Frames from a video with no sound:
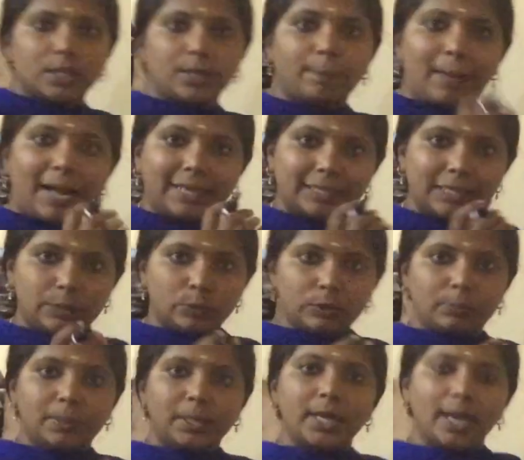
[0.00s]
The packet will
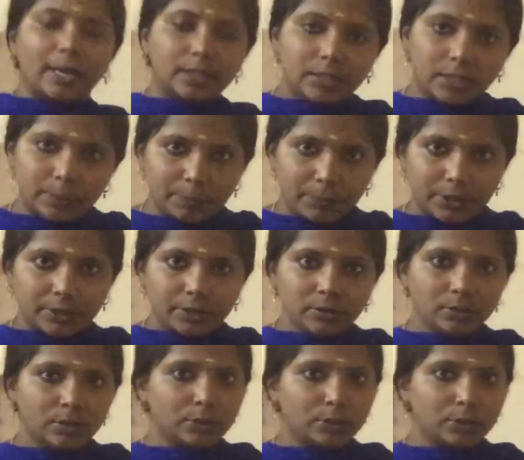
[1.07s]
be encrypted